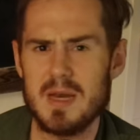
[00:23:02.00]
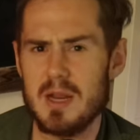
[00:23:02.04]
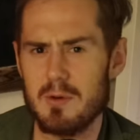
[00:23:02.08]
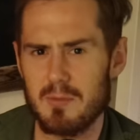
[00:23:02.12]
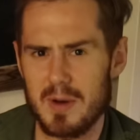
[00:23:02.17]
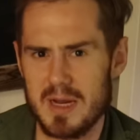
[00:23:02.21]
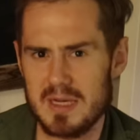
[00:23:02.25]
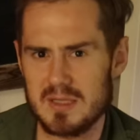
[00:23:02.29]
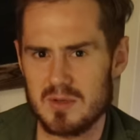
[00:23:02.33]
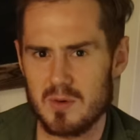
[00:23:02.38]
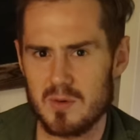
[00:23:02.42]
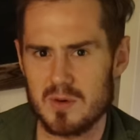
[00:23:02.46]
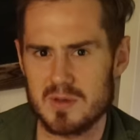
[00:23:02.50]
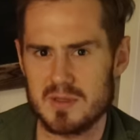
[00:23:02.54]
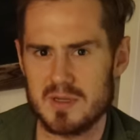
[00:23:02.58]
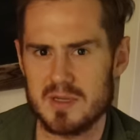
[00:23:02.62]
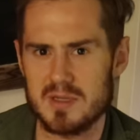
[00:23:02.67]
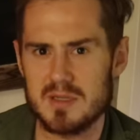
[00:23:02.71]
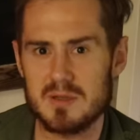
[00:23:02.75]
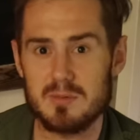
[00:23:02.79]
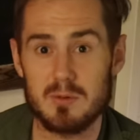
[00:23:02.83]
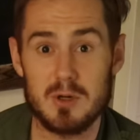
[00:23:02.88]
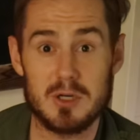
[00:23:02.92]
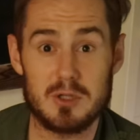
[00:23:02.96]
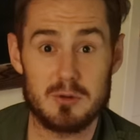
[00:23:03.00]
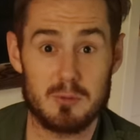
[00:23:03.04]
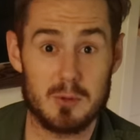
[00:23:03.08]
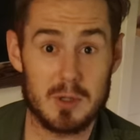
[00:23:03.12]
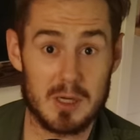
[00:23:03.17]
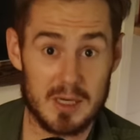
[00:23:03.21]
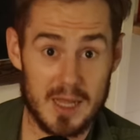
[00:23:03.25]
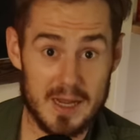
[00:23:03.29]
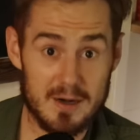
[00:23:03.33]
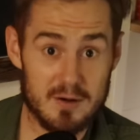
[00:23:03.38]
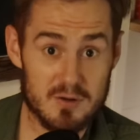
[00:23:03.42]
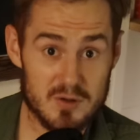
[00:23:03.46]
many resources which
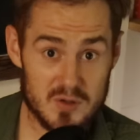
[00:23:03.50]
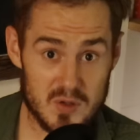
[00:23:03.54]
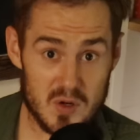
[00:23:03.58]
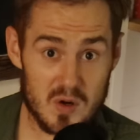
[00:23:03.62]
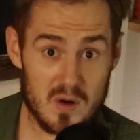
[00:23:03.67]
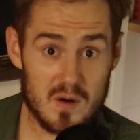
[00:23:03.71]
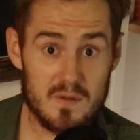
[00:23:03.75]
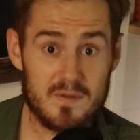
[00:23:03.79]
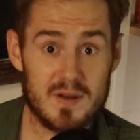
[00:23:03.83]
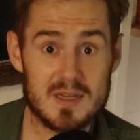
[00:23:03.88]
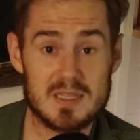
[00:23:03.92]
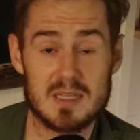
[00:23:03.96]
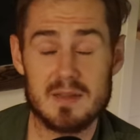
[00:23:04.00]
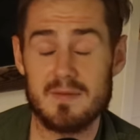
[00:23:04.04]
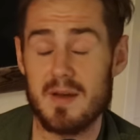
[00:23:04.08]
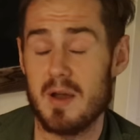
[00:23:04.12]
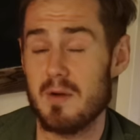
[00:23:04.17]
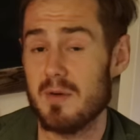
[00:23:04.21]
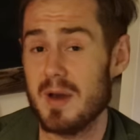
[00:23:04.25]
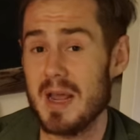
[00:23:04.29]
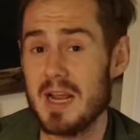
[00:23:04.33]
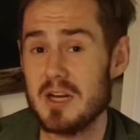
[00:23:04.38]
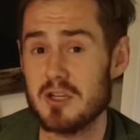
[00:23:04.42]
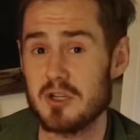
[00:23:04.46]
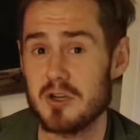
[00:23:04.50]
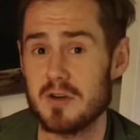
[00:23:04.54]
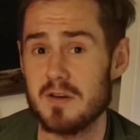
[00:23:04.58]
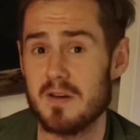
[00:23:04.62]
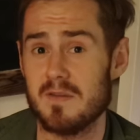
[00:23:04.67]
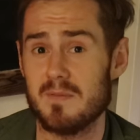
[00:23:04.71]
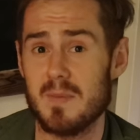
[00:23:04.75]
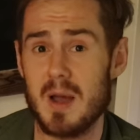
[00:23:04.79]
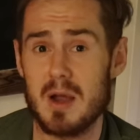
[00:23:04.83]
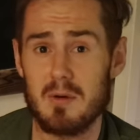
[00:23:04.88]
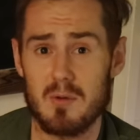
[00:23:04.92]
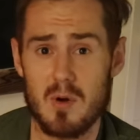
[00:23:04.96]
would later serve as the foundation
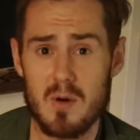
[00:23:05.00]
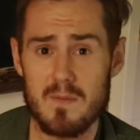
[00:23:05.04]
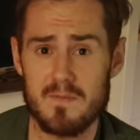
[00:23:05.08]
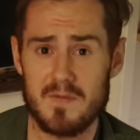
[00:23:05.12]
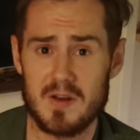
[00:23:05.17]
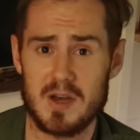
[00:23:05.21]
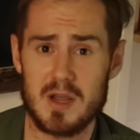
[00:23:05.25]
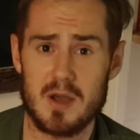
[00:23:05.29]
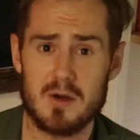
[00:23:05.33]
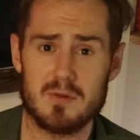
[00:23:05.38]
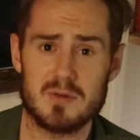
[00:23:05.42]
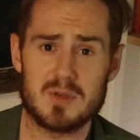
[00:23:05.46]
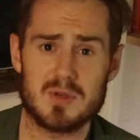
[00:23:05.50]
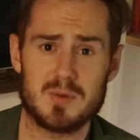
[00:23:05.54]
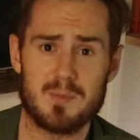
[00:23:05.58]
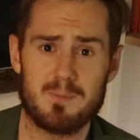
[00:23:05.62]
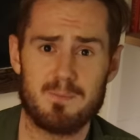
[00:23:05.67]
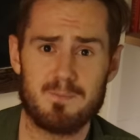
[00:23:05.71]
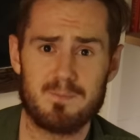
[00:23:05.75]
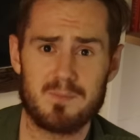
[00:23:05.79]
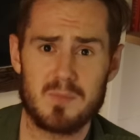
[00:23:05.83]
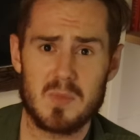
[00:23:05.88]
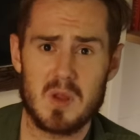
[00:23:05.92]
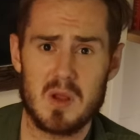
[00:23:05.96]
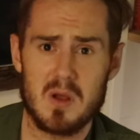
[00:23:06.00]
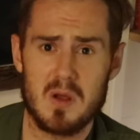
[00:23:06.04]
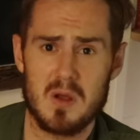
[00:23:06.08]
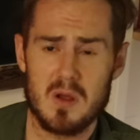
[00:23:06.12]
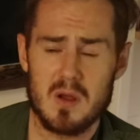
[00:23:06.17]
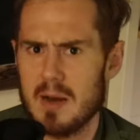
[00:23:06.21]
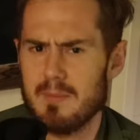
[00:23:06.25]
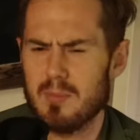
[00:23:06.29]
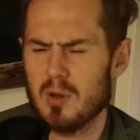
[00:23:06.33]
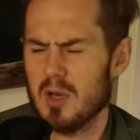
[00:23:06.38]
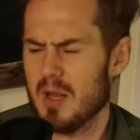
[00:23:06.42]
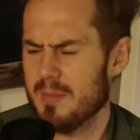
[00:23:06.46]
of my Rome videos.
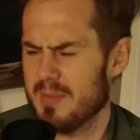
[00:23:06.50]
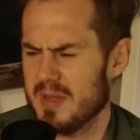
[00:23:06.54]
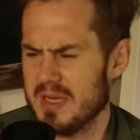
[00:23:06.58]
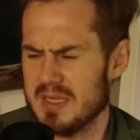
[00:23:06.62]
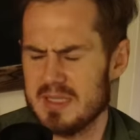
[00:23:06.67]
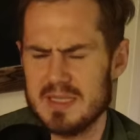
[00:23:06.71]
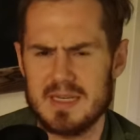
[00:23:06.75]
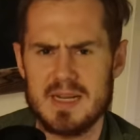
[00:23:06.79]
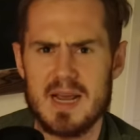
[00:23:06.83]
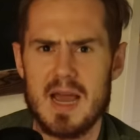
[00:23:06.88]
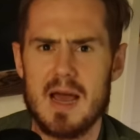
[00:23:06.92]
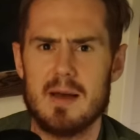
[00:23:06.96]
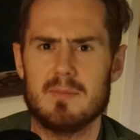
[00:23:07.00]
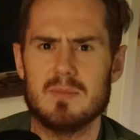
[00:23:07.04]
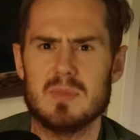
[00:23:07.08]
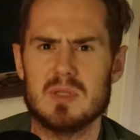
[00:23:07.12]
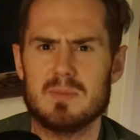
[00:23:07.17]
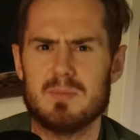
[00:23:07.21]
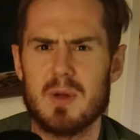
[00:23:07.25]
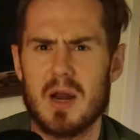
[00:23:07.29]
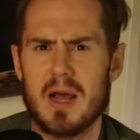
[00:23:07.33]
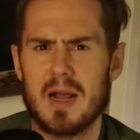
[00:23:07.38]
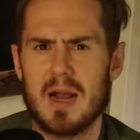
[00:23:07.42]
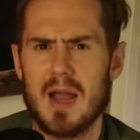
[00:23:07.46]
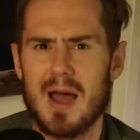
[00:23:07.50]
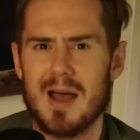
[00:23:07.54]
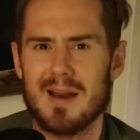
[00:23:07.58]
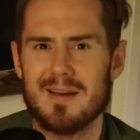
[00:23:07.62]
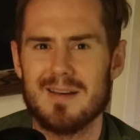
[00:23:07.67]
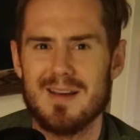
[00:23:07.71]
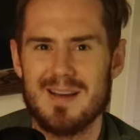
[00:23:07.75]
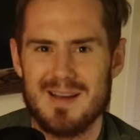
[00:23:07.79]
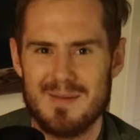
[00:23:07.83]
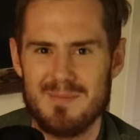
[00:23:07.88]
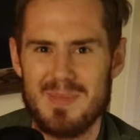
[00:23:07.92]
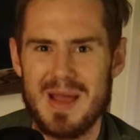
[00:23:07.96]
I'd pull up these DMs, but I
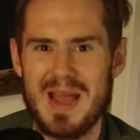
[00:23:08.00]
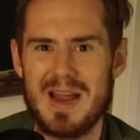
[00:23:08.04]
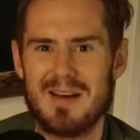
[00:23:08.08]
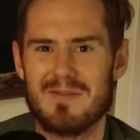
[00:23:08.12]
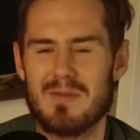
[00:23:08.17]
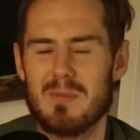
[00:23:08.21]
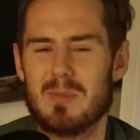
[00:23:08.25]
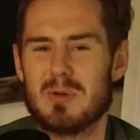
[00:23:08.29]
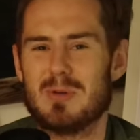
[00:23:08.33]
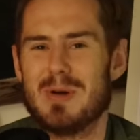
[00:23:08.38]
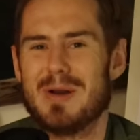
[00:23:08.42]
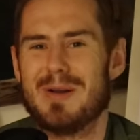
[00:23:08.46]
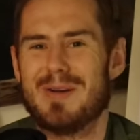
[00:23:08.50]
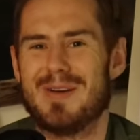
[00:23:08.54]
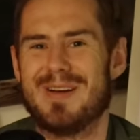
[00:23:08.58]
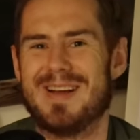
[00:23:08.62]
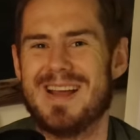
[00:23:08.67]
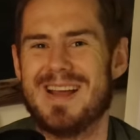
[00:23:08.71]
got banned from Twitter